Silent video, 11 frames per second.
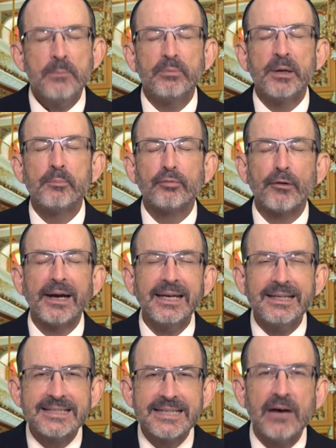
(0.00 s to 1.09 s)
But
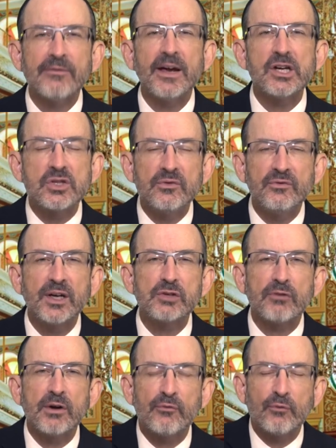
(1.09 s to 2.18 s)
bringing salvation
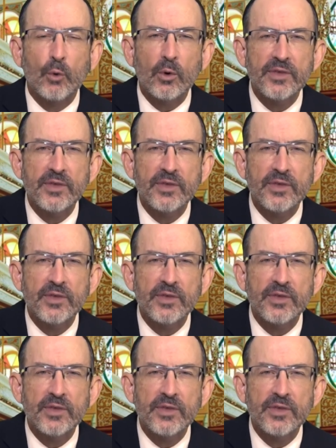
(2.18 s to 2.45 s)
victory for